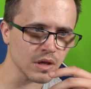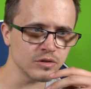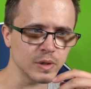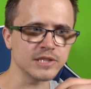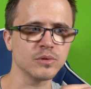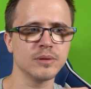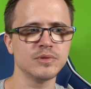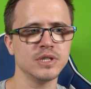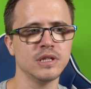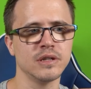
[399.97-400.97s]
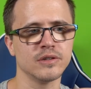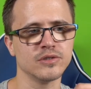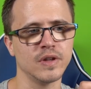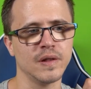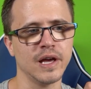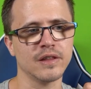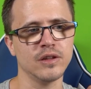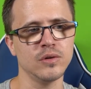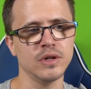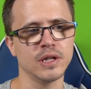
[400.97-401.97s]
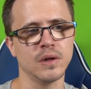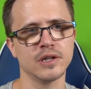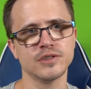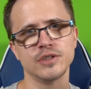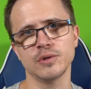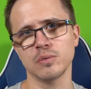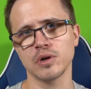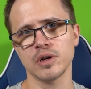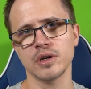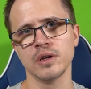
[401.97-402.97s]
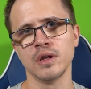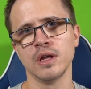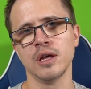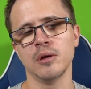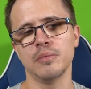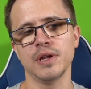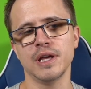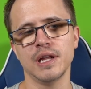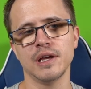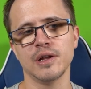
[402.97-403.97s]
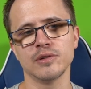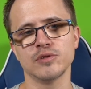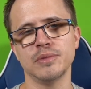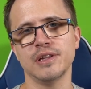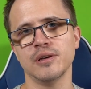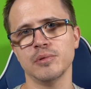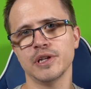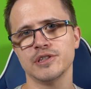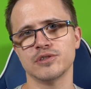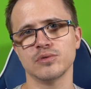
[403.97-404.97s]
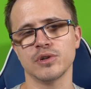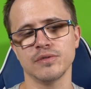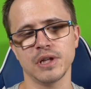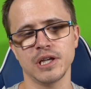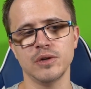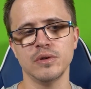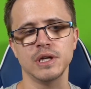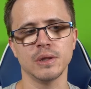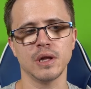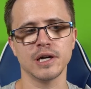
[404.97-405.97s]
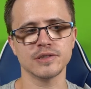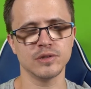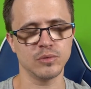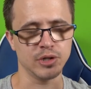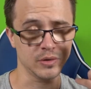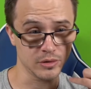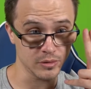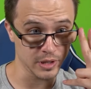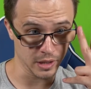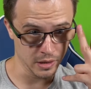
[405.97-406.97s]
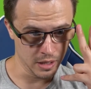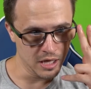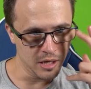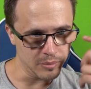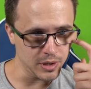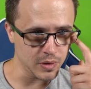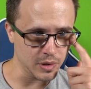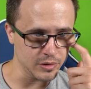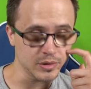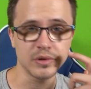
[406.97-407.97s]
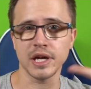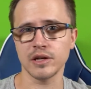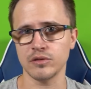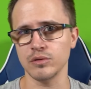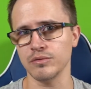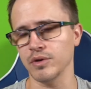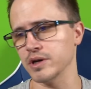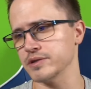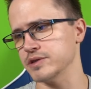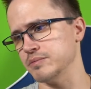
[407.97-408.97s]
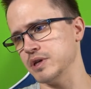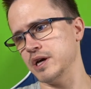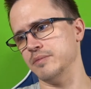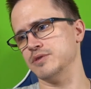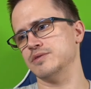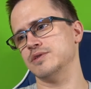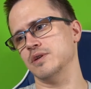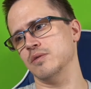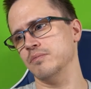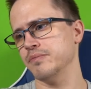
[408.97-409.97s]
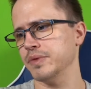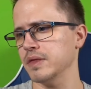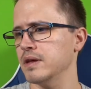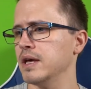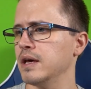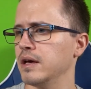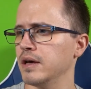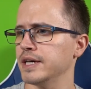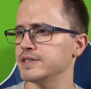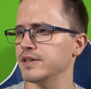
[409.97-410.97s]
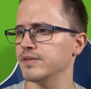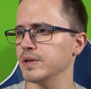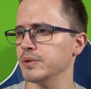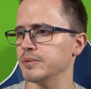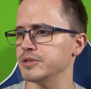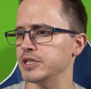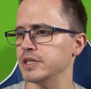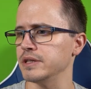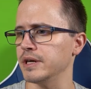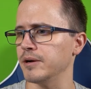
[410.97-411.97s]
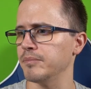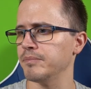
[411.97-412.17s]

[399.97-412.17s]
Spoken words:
So that's what I'm seeing there. So they like that you can get lost in your work, but again, it can also be a double-edged sword of like you can get lost in what you're doing, but you can also take it too far sometimes. So that's definitely what I'm seeing there.